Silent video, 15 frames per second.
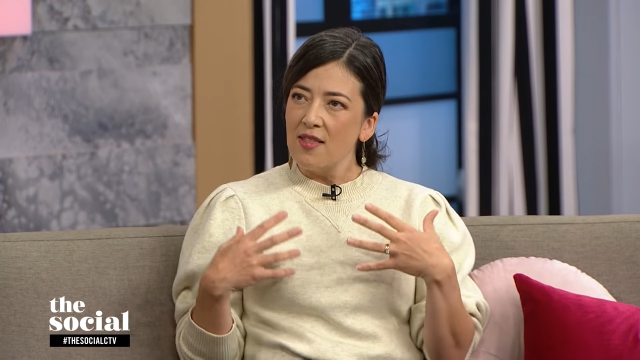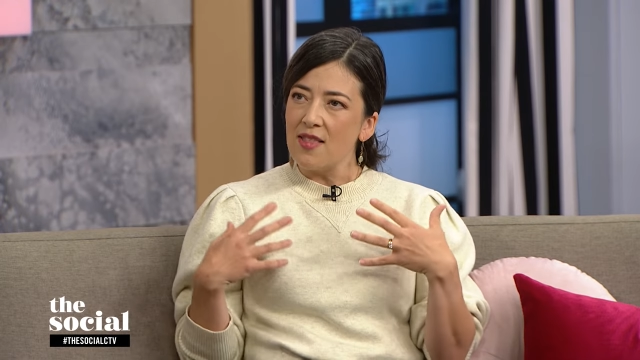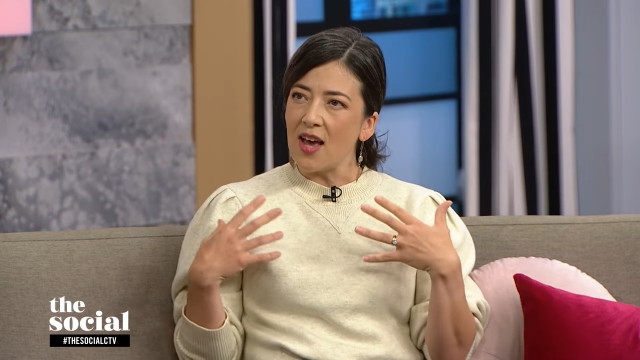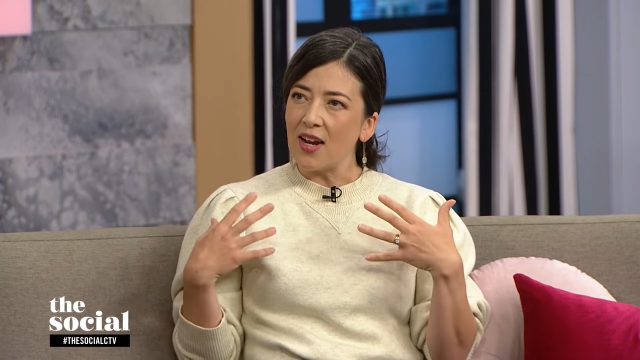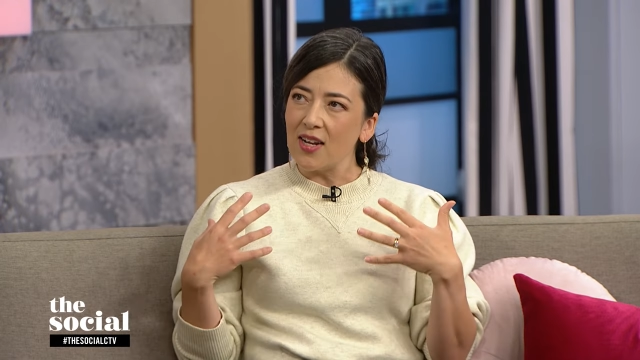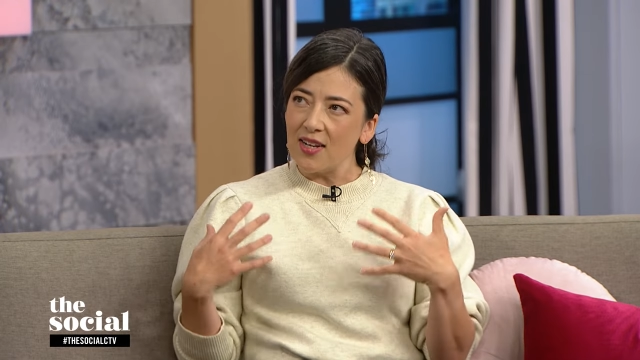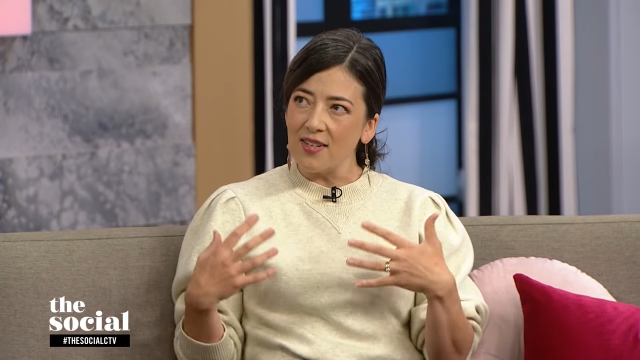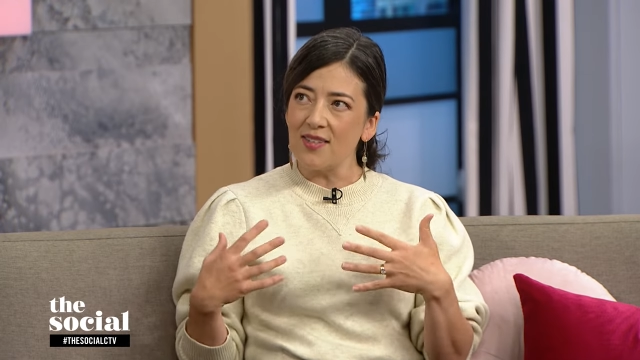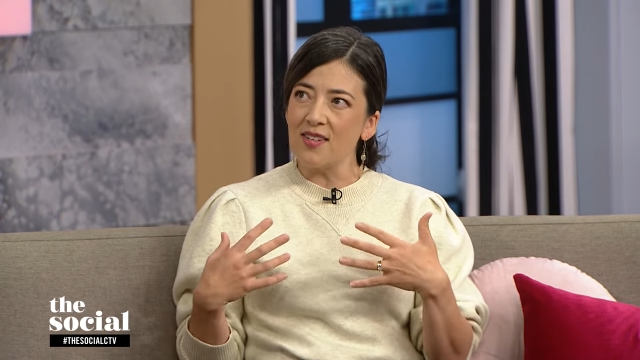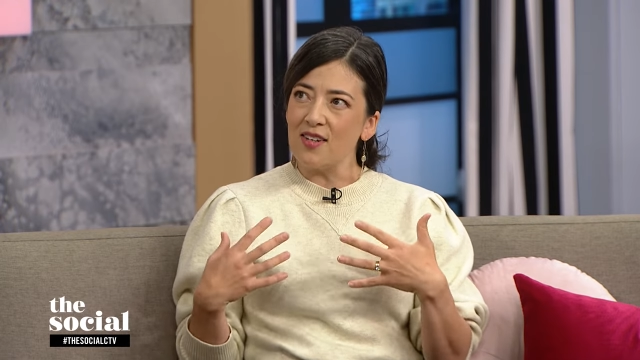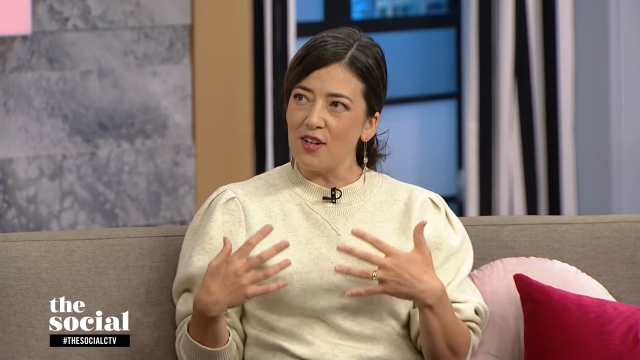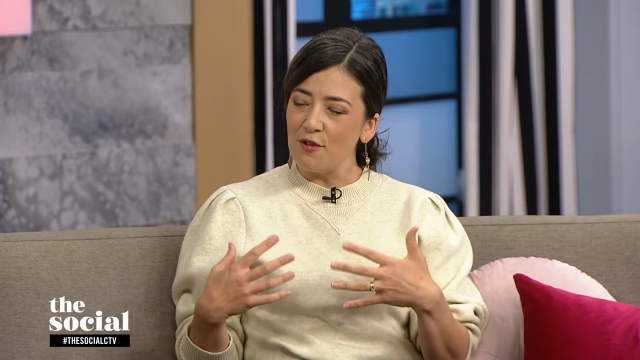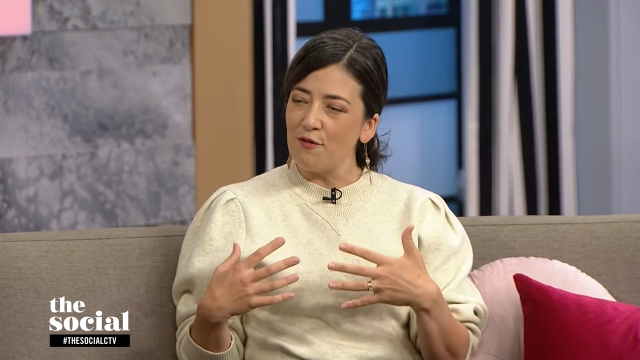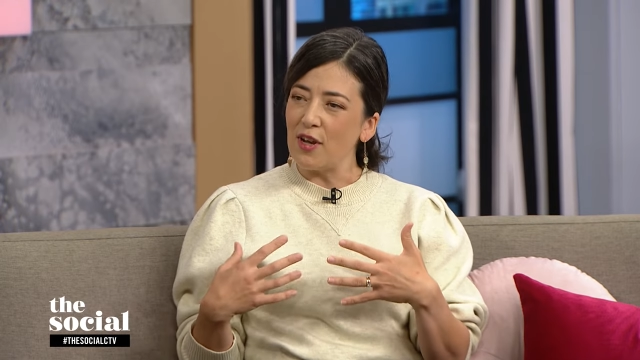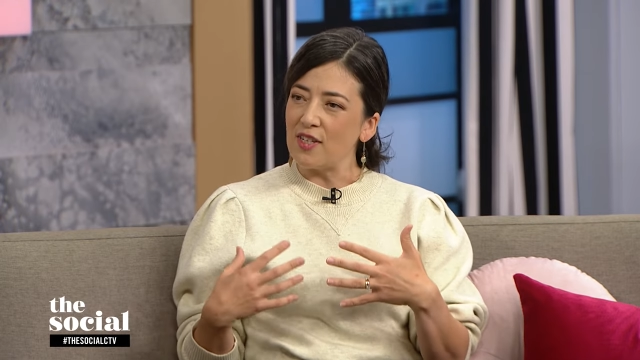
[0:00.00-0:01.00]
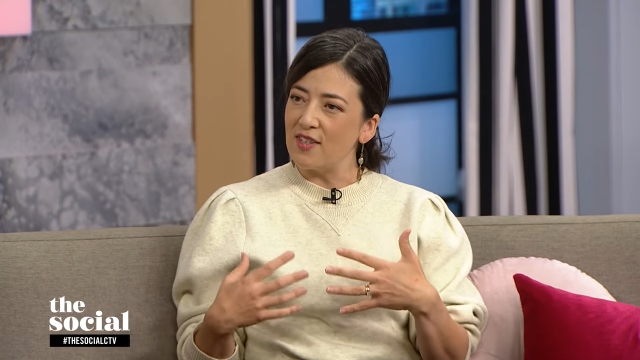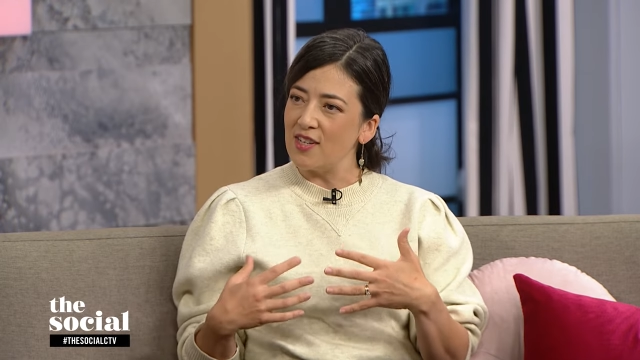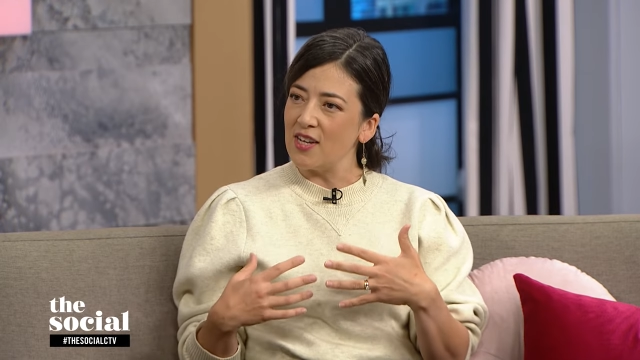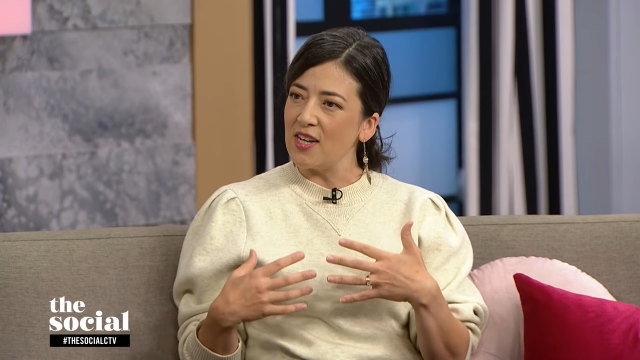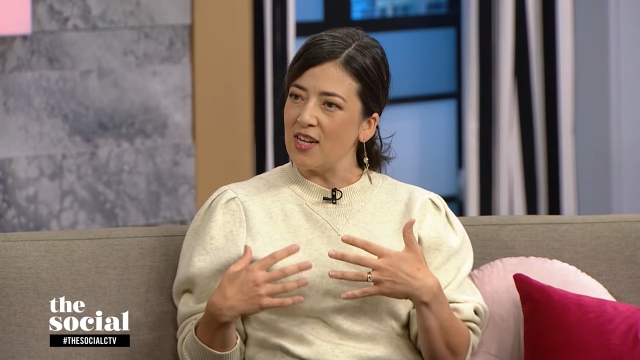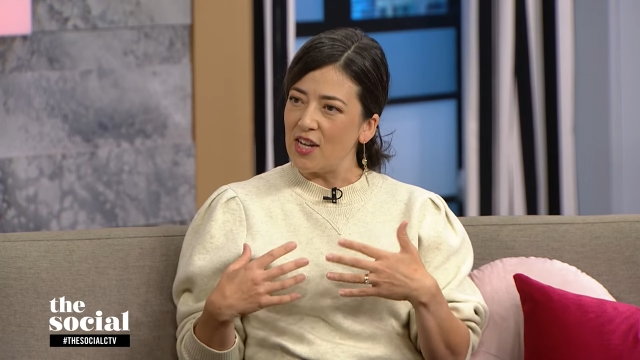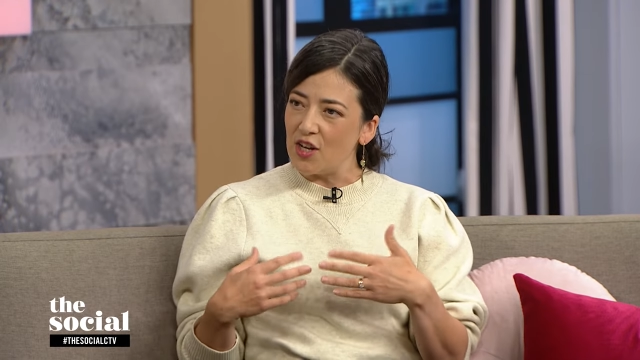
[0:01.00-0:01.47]
that isn't
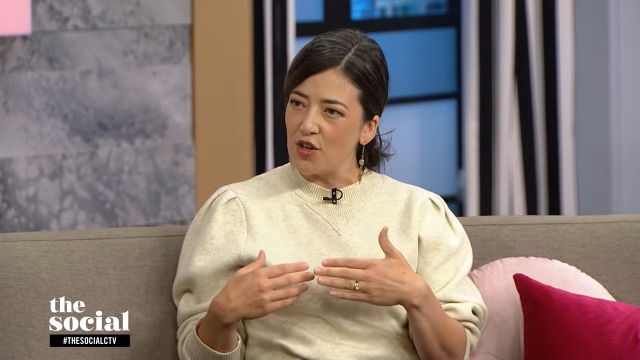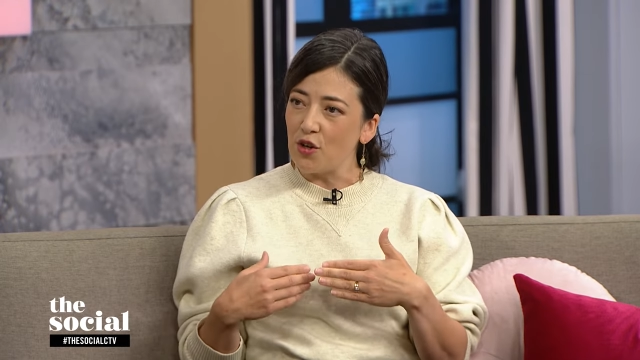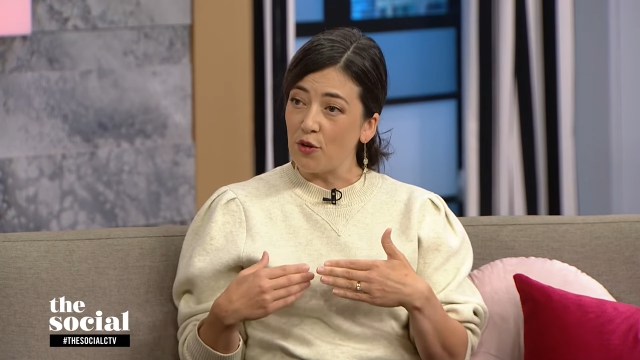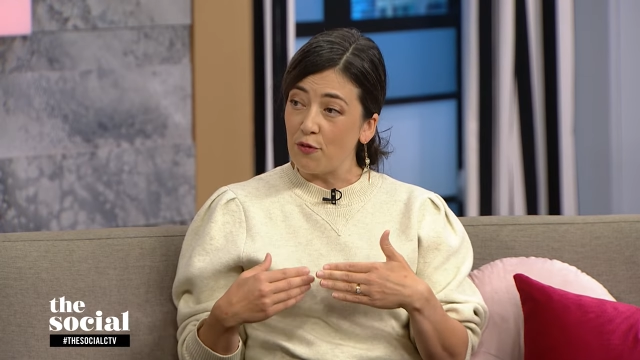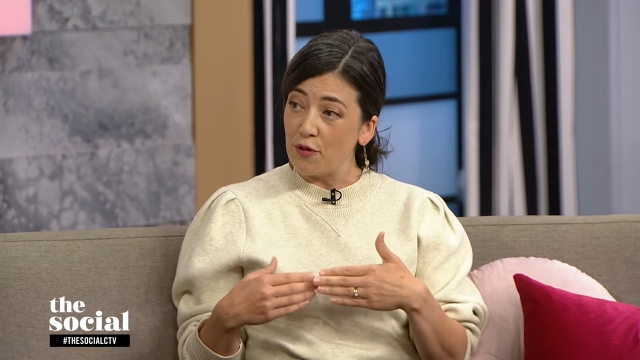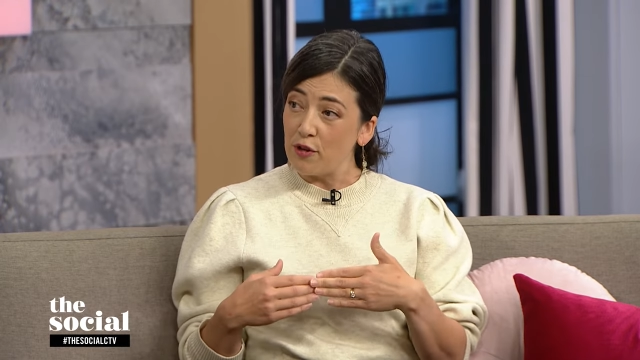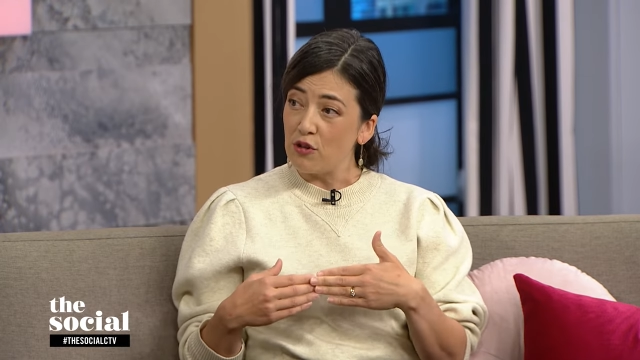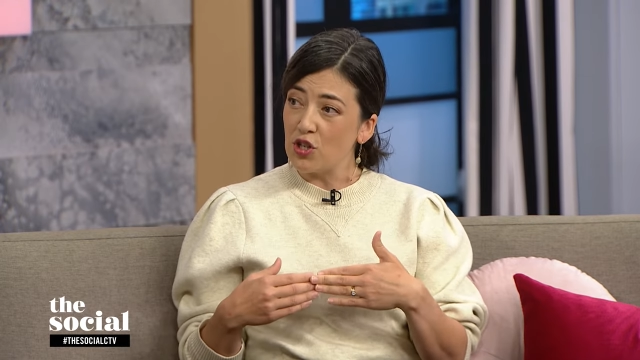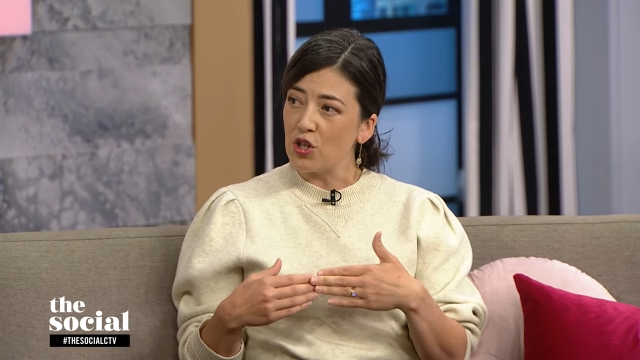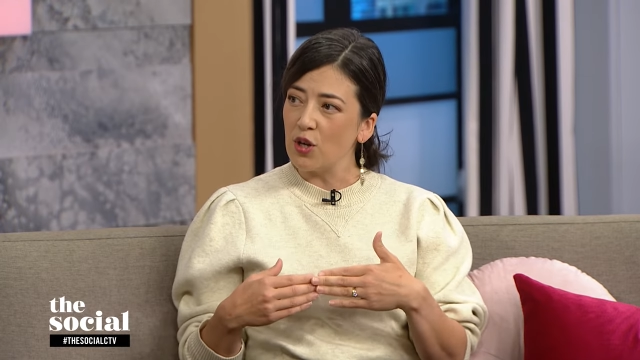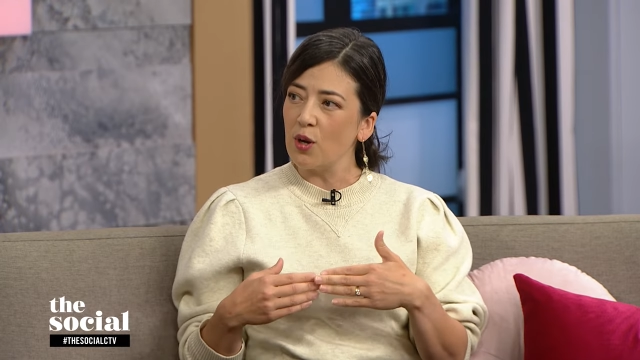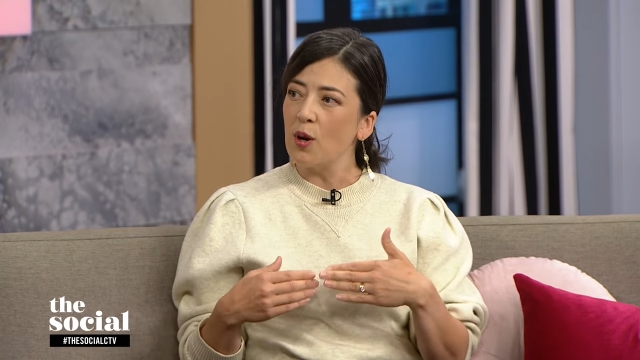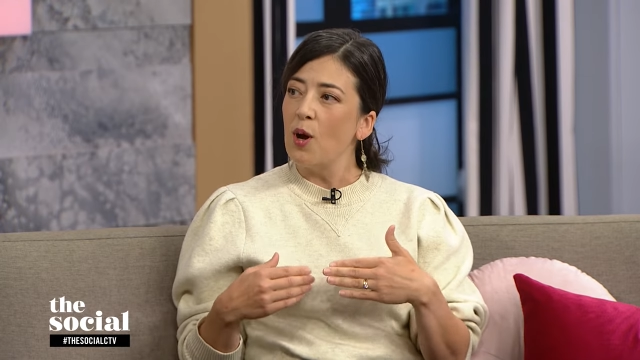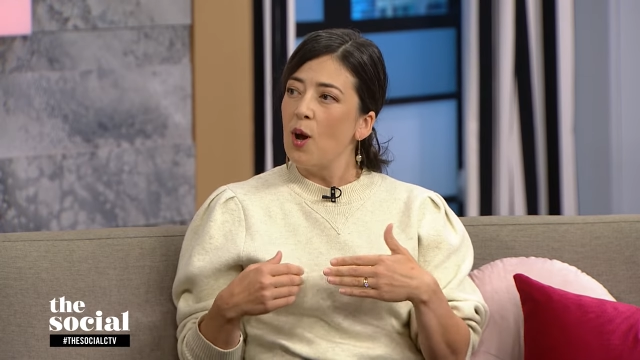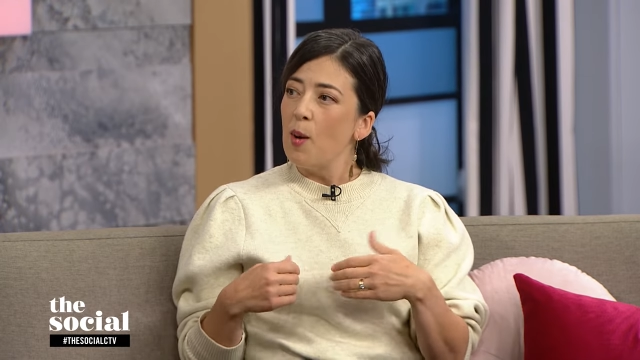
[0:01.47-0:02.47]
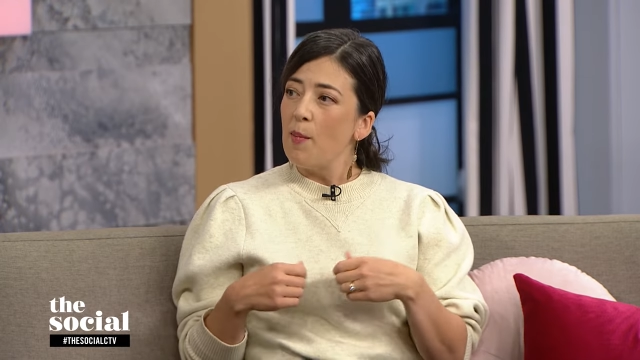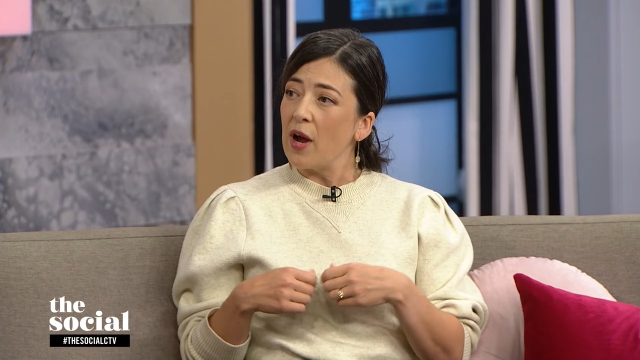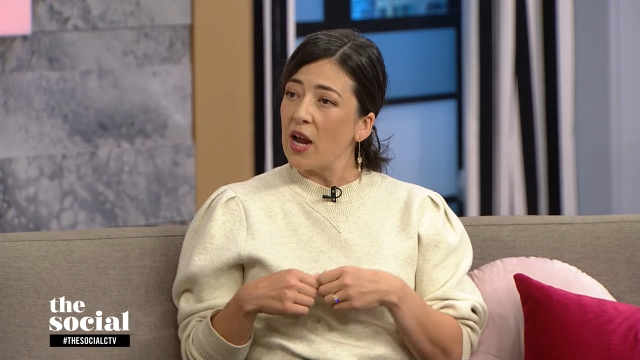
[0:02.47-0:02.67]
investing in your future mm-hmm.